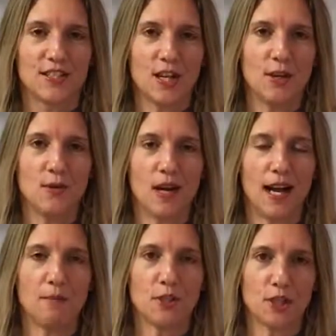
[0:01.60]
So
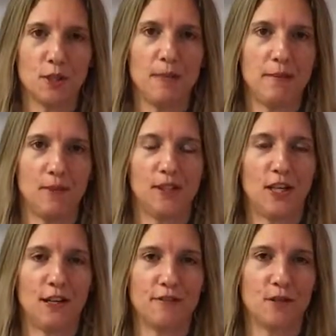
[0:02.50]
I'm sure people are
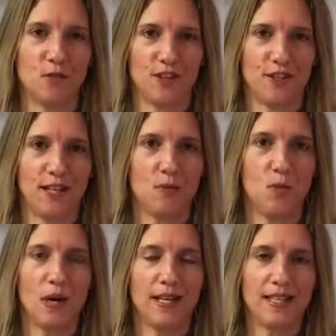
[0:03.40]
often wondering
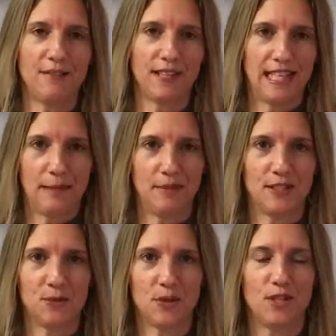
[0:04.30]
what even
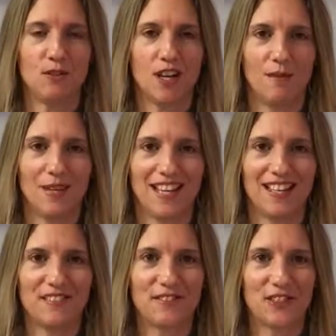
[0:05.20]
happens when you come
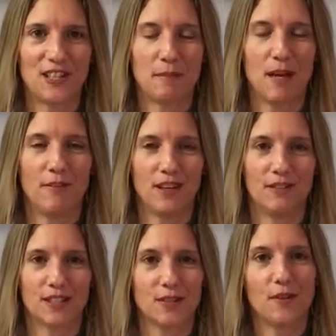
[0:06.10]
in for a pelvic
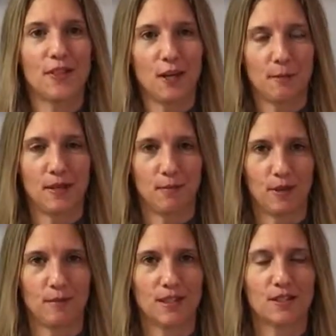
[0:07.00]
physical therapy
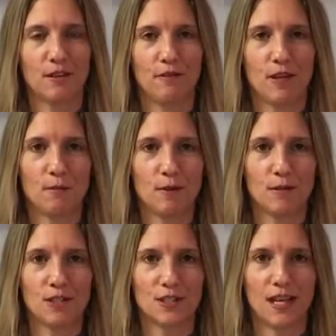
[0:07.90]
appointment. So I figured we
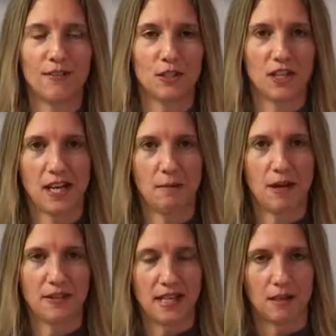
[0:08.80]
would just have a chat
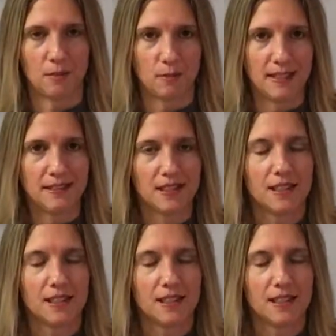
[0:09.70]
about that a moment.